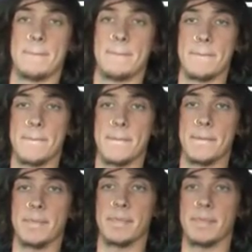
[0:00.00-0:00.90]

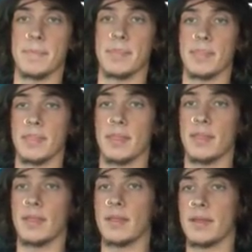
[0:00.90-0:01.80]

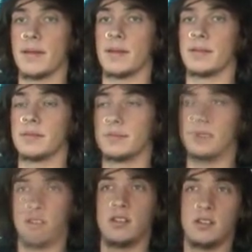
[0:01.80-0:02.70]

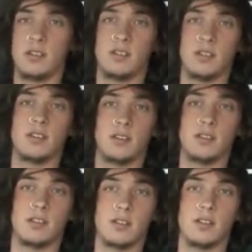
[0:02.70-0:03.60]

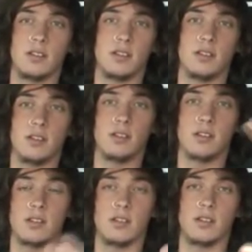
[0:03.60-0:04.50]

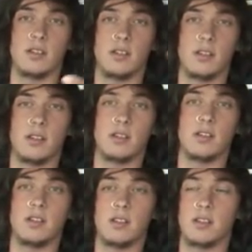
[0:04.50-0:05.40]

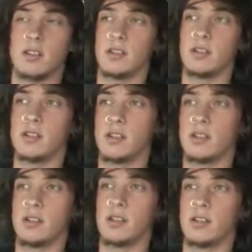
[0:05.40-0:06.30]

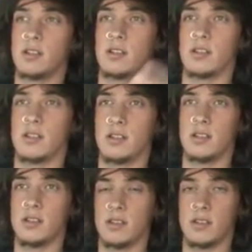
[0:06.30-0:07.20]

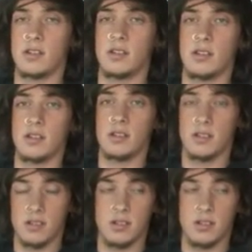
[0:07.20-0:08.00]
(silent)